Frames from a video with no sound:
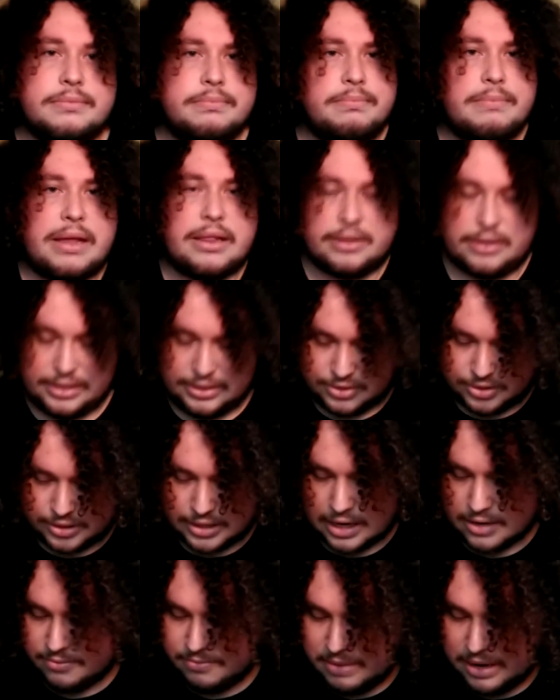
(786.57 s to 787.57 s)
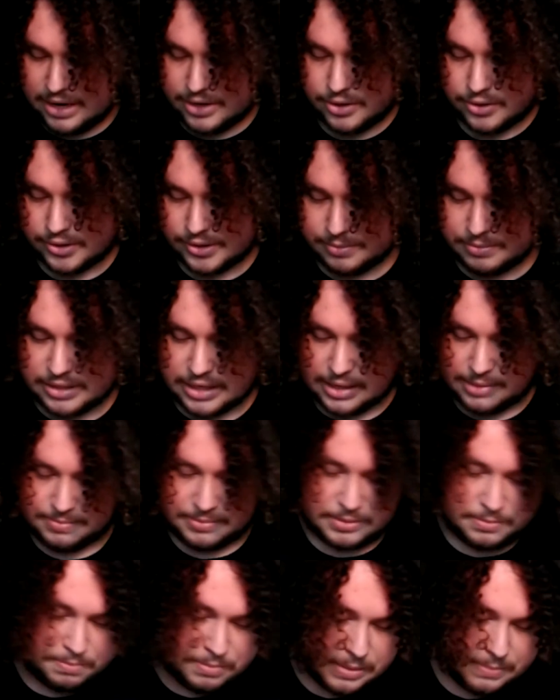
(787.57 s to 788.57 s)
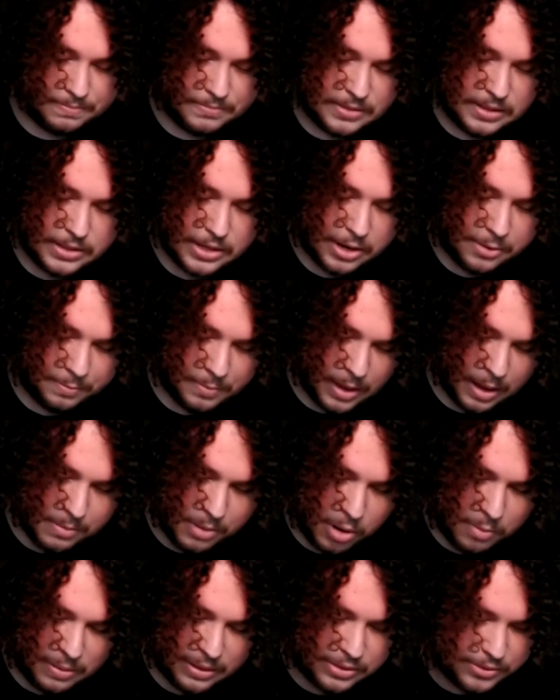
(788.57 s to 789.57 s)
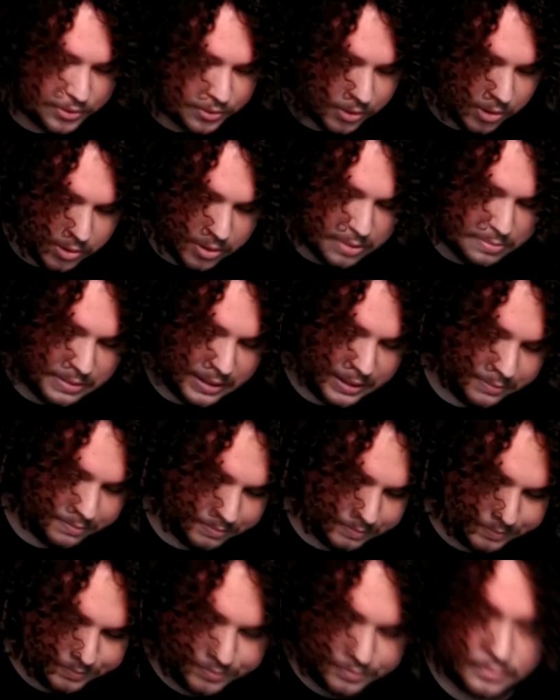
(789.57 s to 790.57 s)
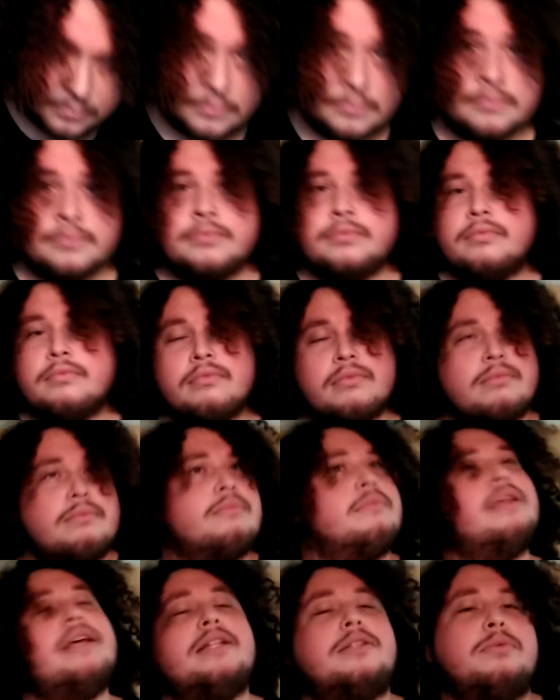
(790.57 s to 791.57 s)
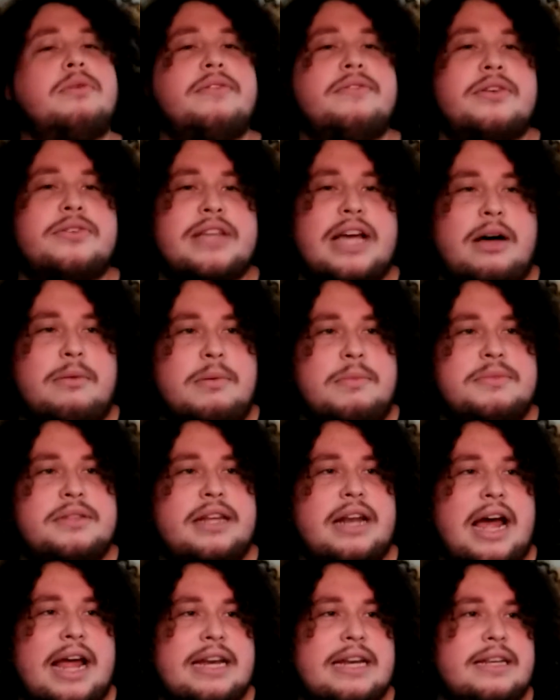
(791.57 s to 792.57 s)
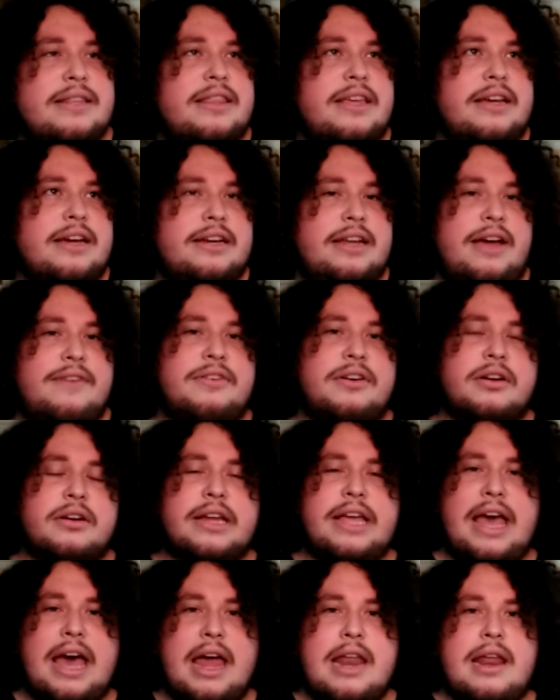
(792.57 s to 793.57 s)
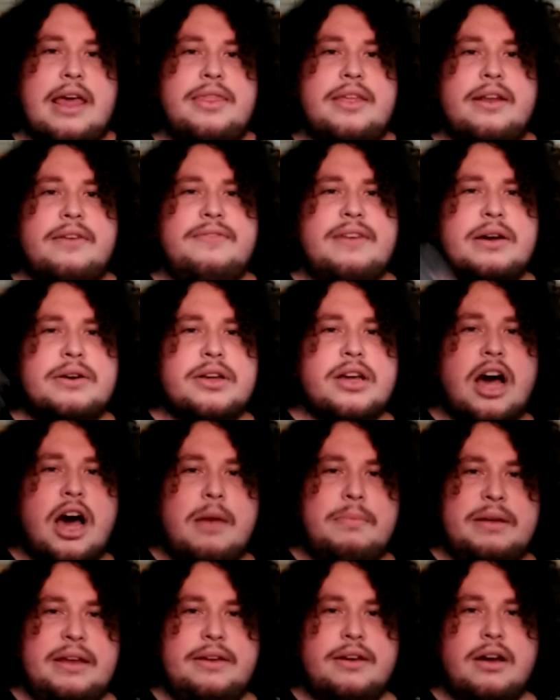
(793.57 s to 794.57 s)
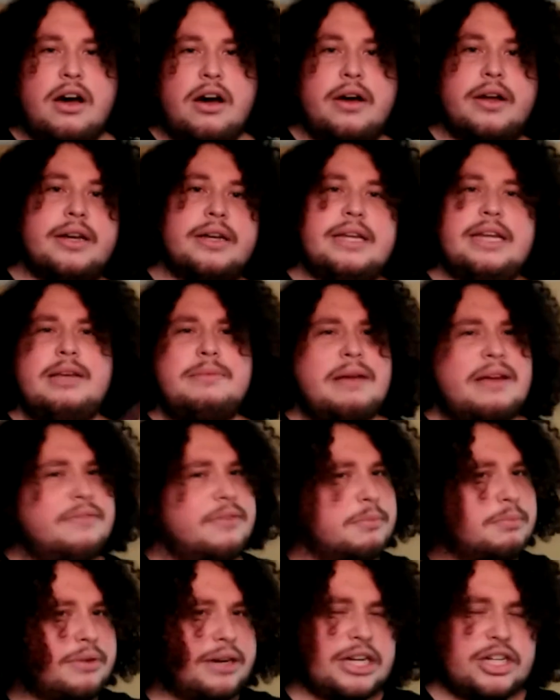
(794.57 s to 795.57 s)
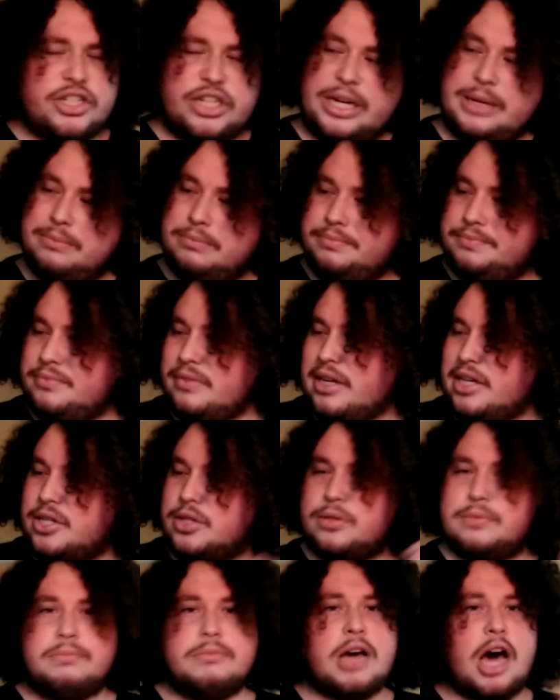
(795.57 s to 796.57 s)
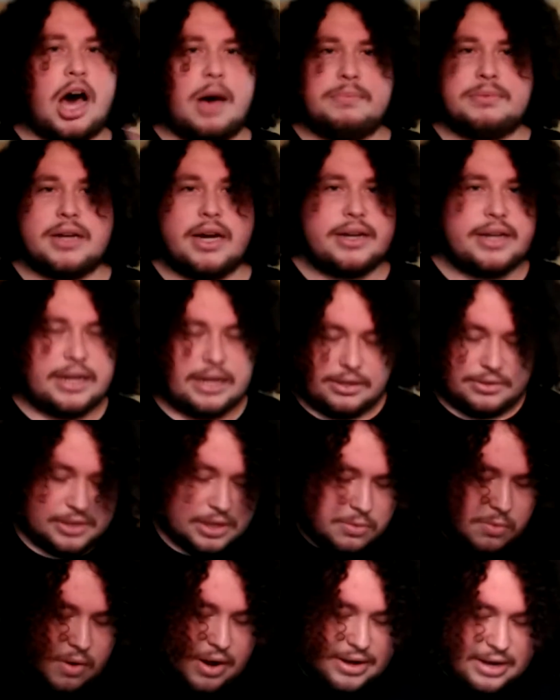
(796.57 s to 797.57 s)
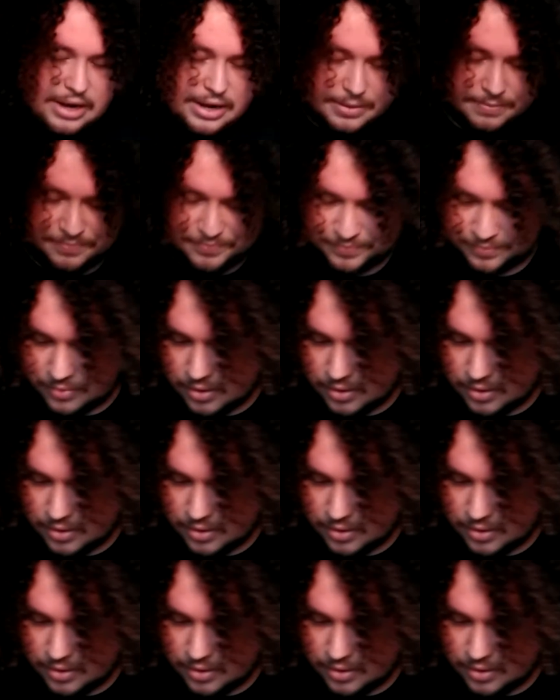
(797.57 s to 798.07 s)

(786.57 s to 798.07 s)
melodies just kind of meander sometimes. But, I'm hoping it'll grow on me. It's one of those albums that I didn't think I'd ever get, and then I found a copy on eBay for pretty cheap. I just hopped on it, and I was like, why not?